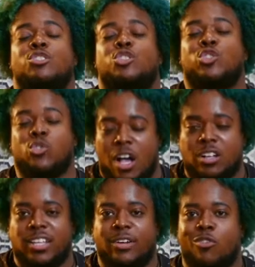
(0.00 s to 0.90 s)

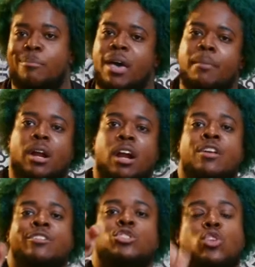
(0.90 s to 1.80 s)
struggling. Remember,
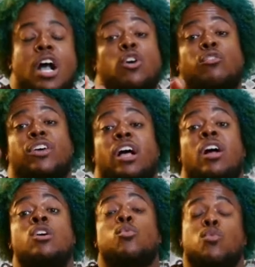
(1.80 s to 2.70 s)
Struggleville.